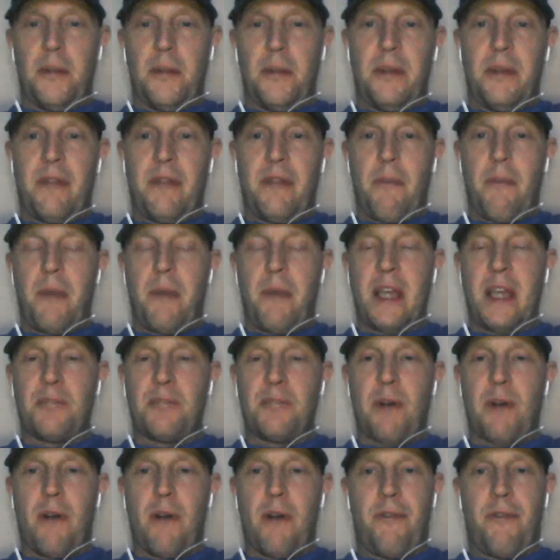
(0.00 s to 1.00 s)
bit of a
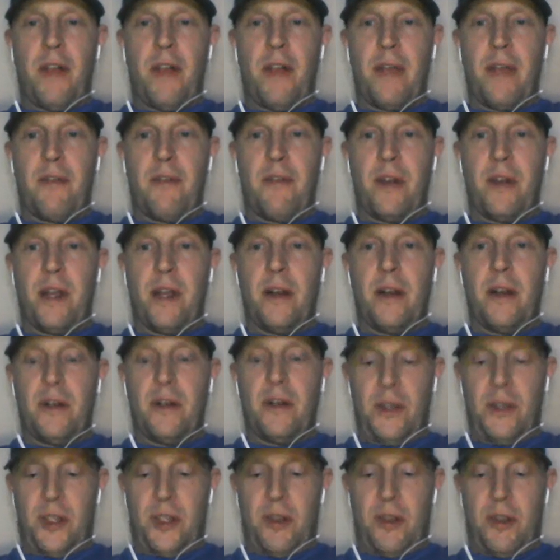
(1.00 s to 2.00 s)
baseball flavor here
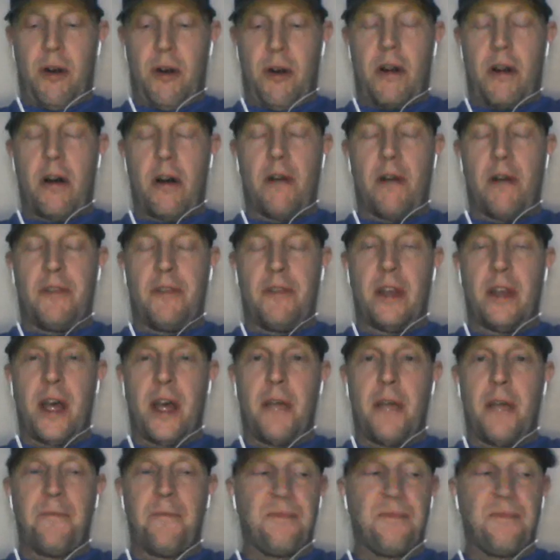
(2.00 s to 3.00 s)
to start it off
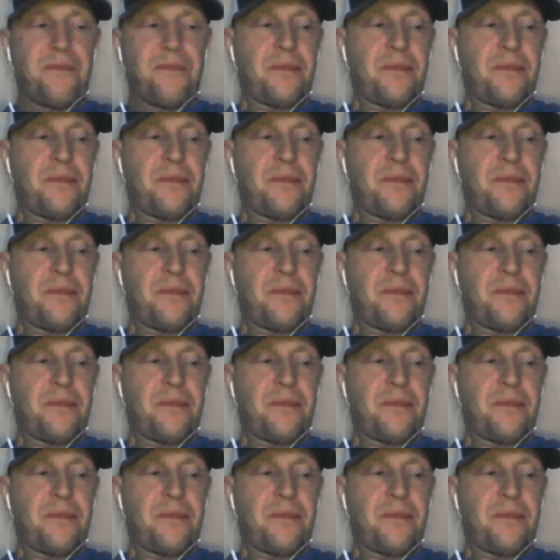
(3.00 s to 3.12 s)
tonight.